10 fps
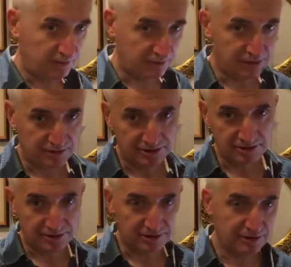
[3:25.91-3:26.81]
water,
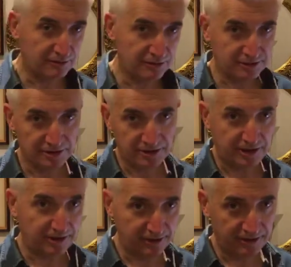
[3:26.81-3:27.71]
running water,
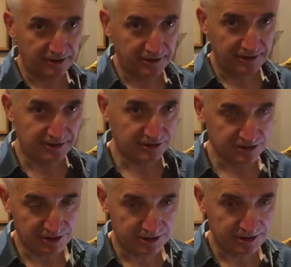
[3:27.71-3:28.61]
canal,
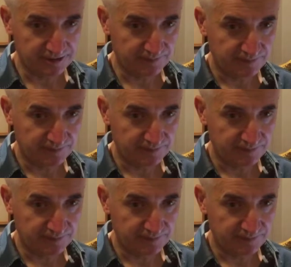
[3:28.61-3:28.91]
electricity,